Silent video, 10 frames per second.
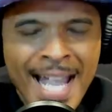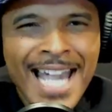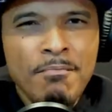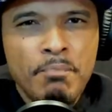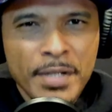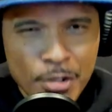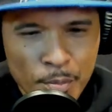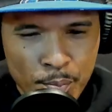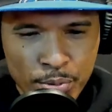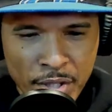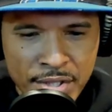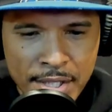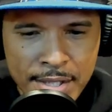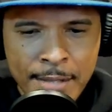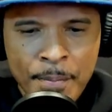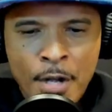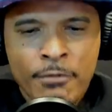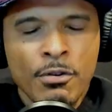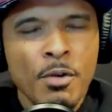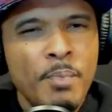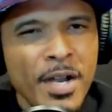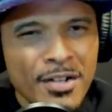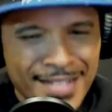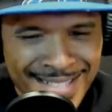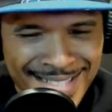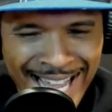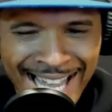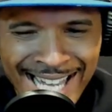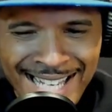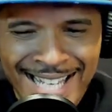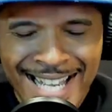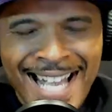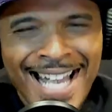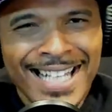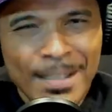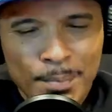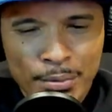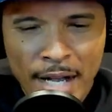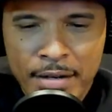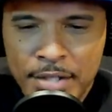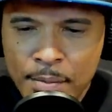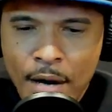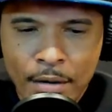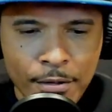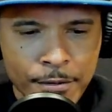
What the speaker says: and build bridges for a better today and a brighter tomorrow.